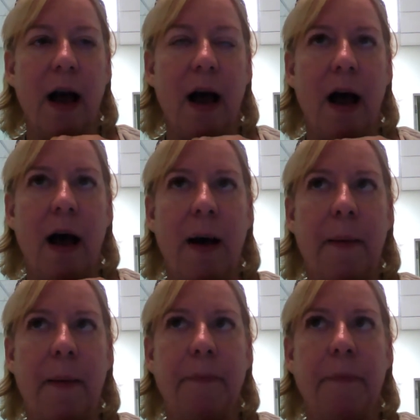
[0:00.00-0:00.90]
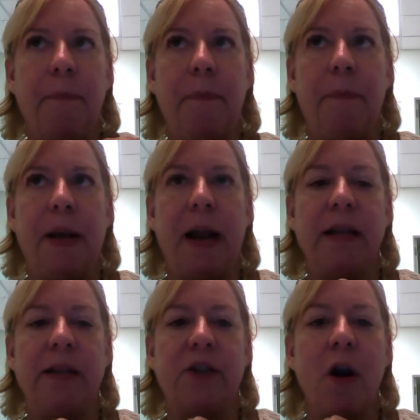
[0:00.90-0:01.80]
But I
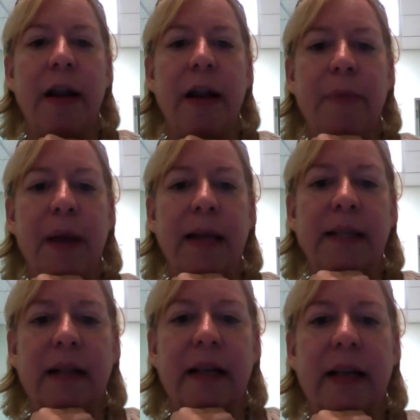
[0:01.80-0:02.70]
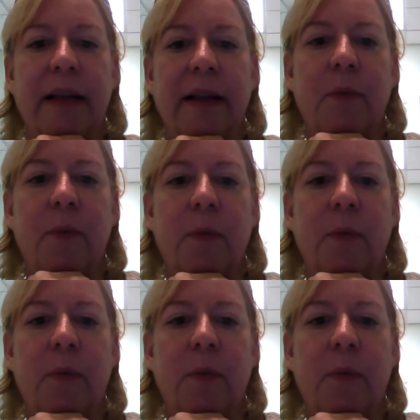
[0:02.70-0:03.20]
started basically